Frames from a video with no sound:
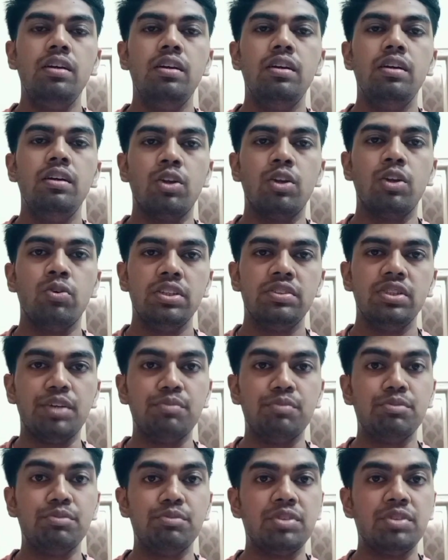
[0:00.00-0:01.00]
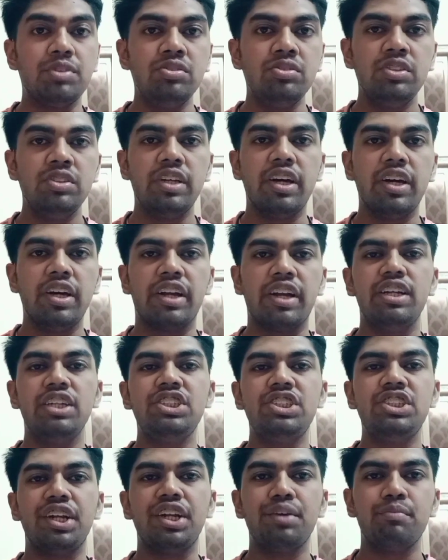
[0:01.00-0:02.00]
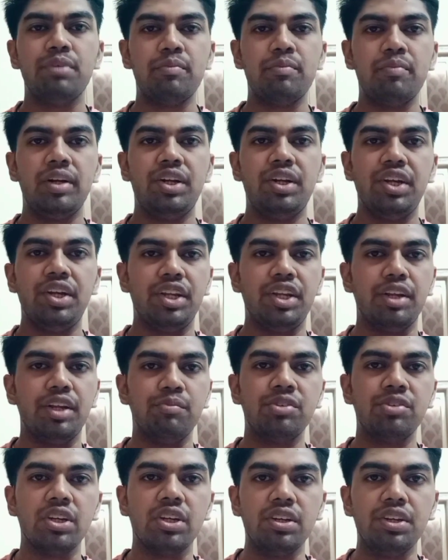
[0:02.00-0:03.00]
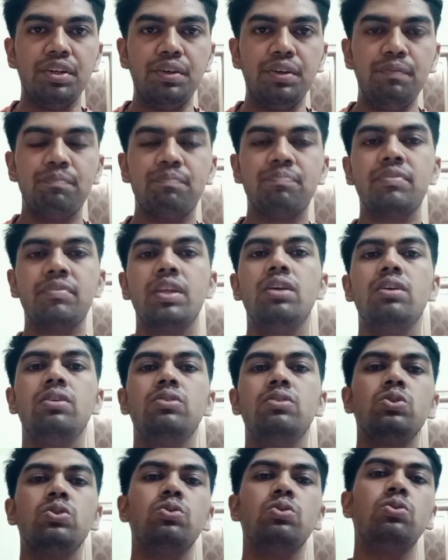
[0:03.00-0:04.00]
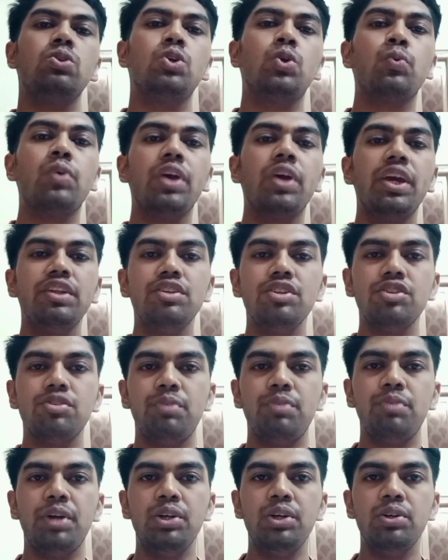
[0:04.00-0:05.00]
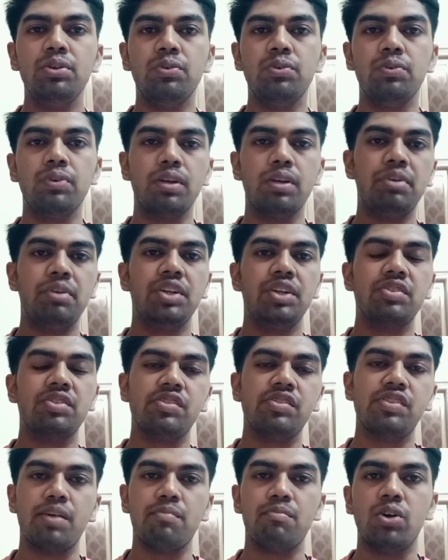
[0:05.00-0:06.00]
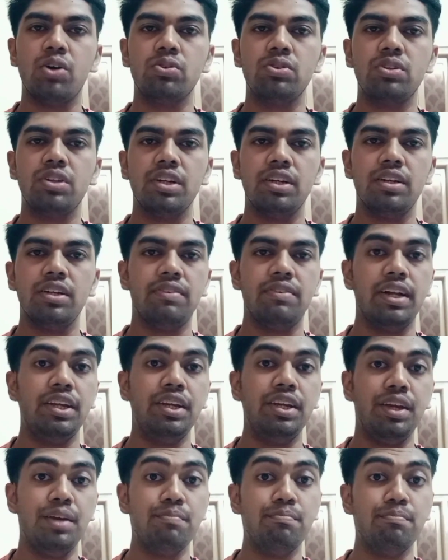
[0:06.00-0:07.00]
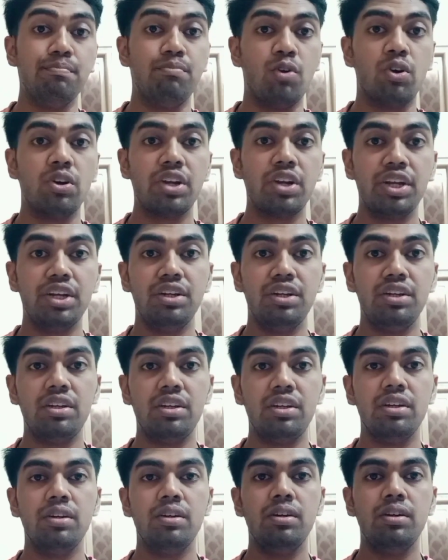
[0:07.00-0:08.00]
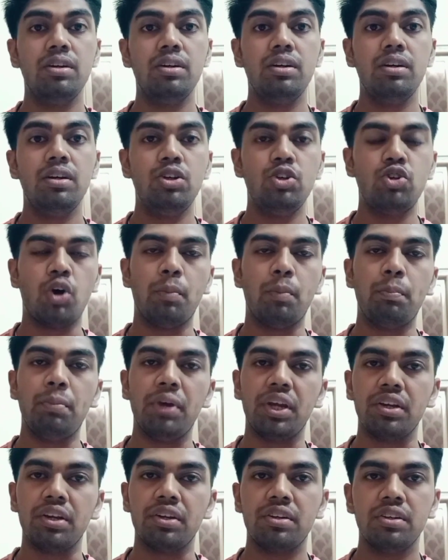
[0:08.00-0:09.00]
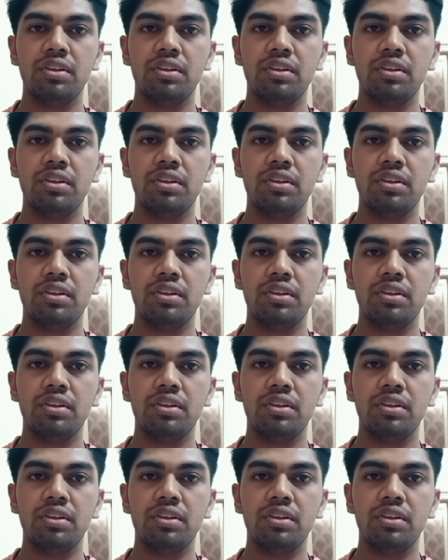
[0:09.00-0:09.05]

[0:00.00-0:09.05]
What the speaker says: Hello guys, I am Diktesh, currently studying BMLT in MS Company. So today in this video, we will be discussing about a very important topic